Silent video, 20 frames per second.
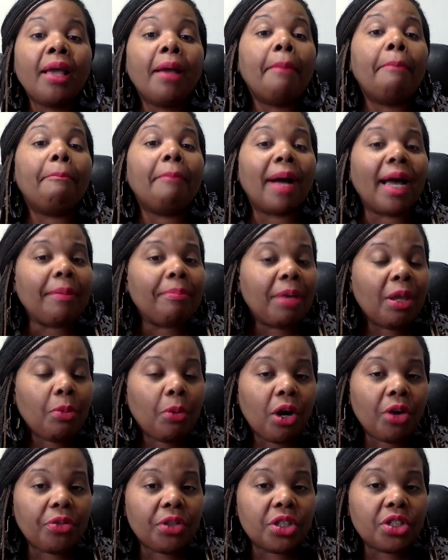Might be
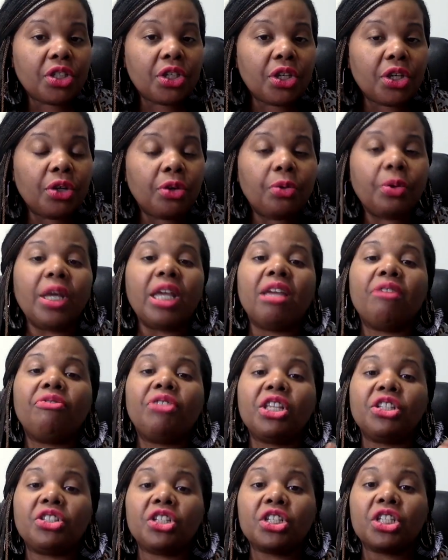worth it to you if
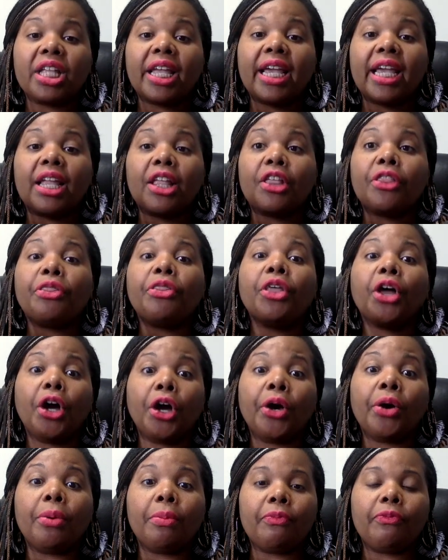this is like the
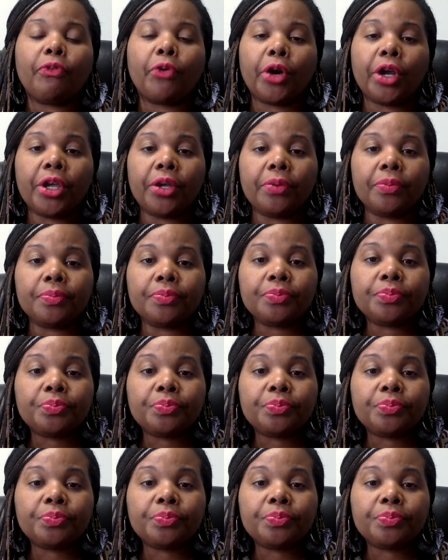home for you.